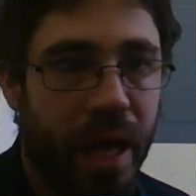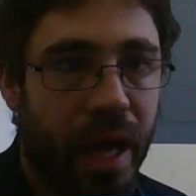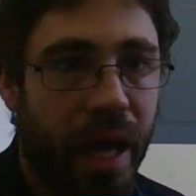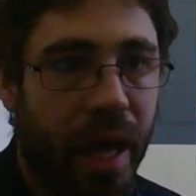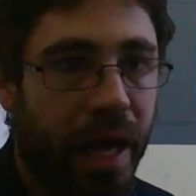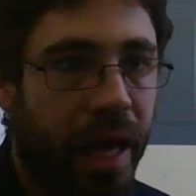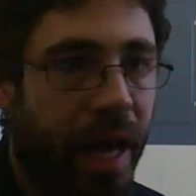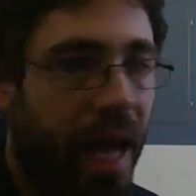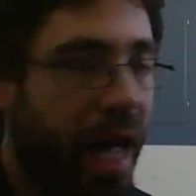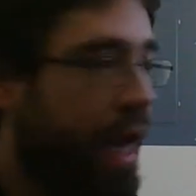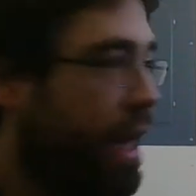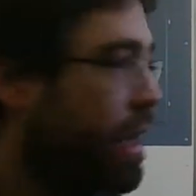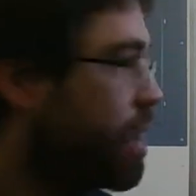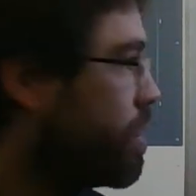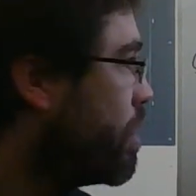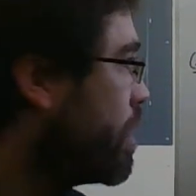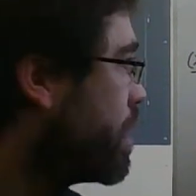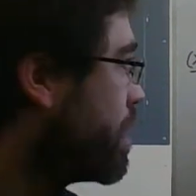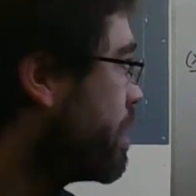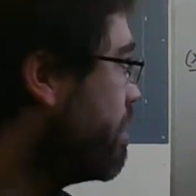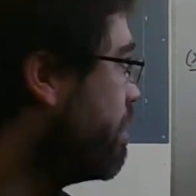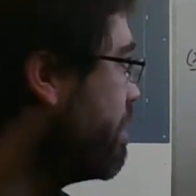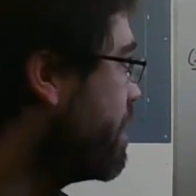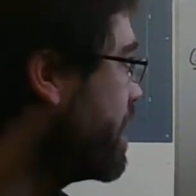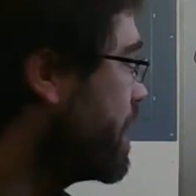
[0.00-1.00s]
A
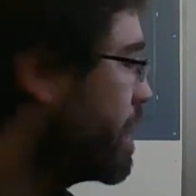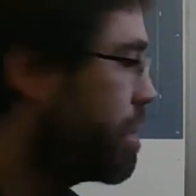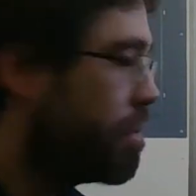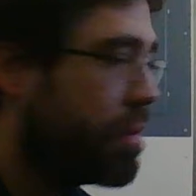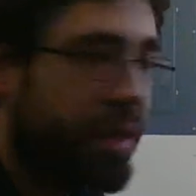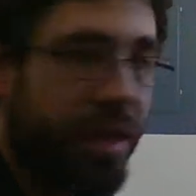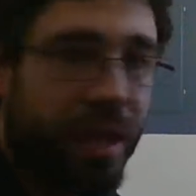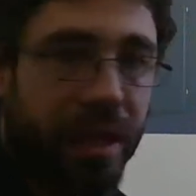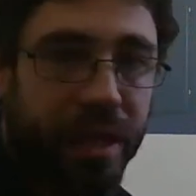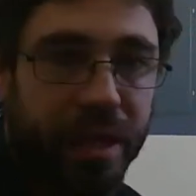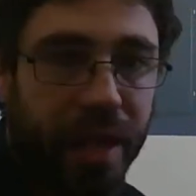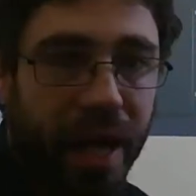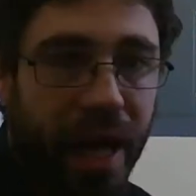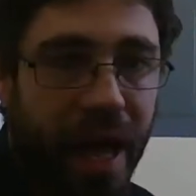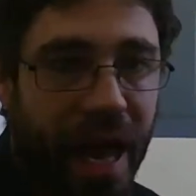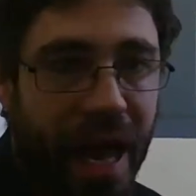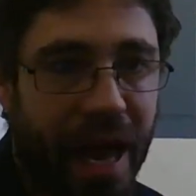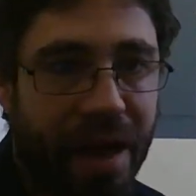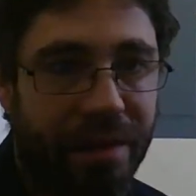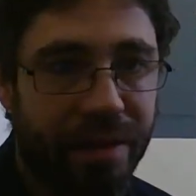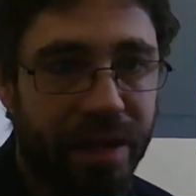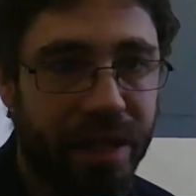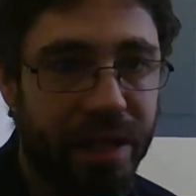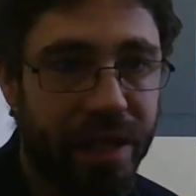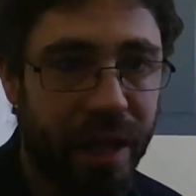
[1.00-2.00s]
categorical variable doesn't
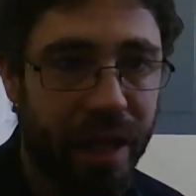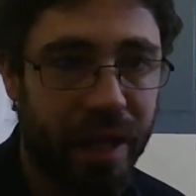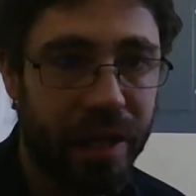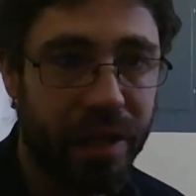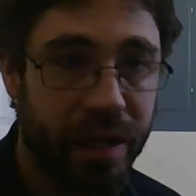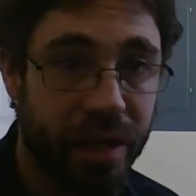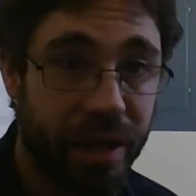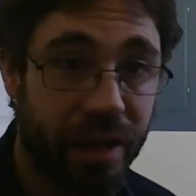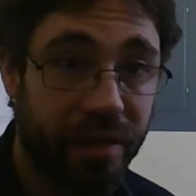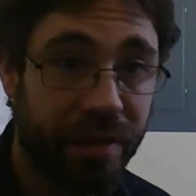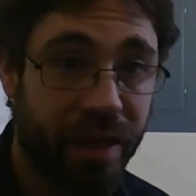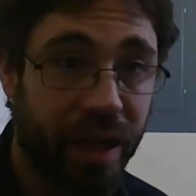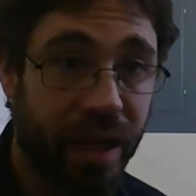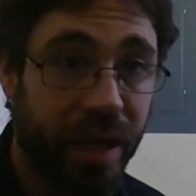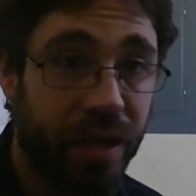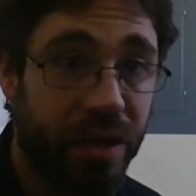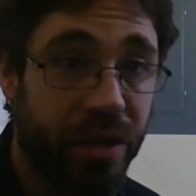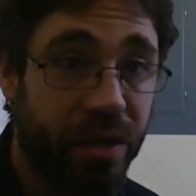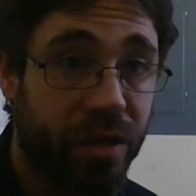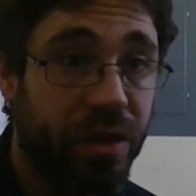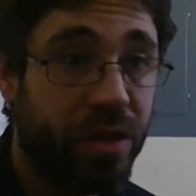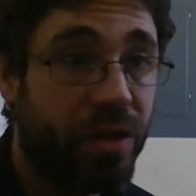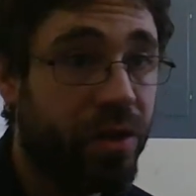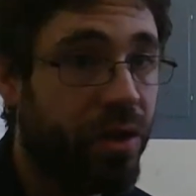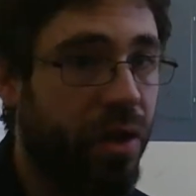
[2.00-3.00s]
have a standard
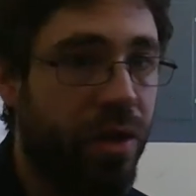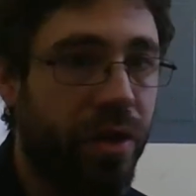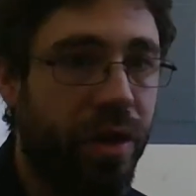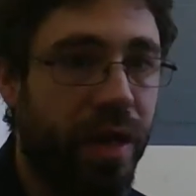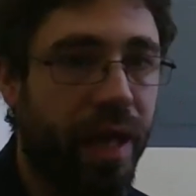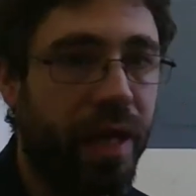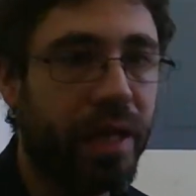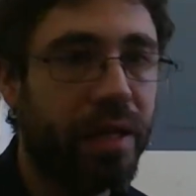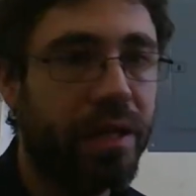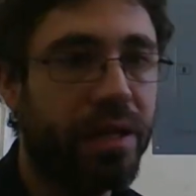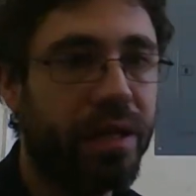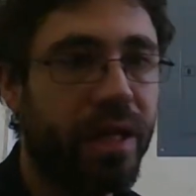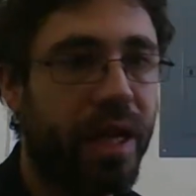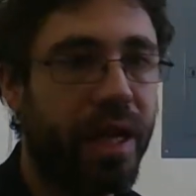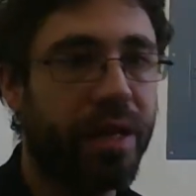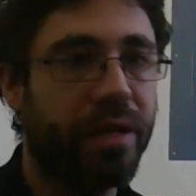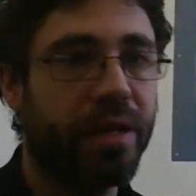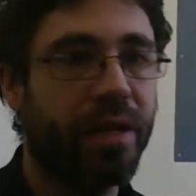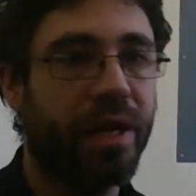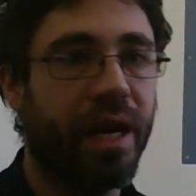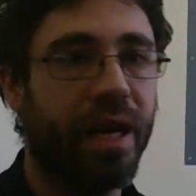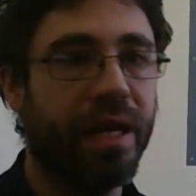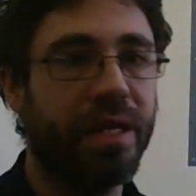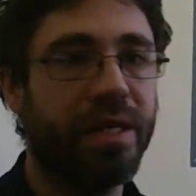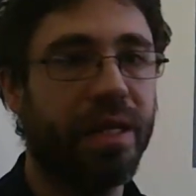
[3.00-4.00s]
deviation, so you can't
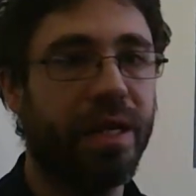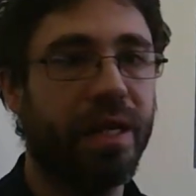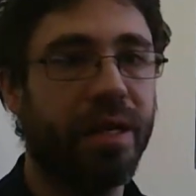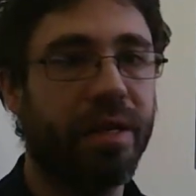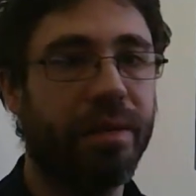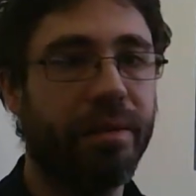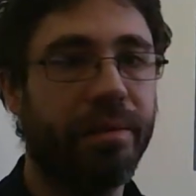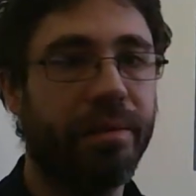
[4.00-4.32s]
standardize it.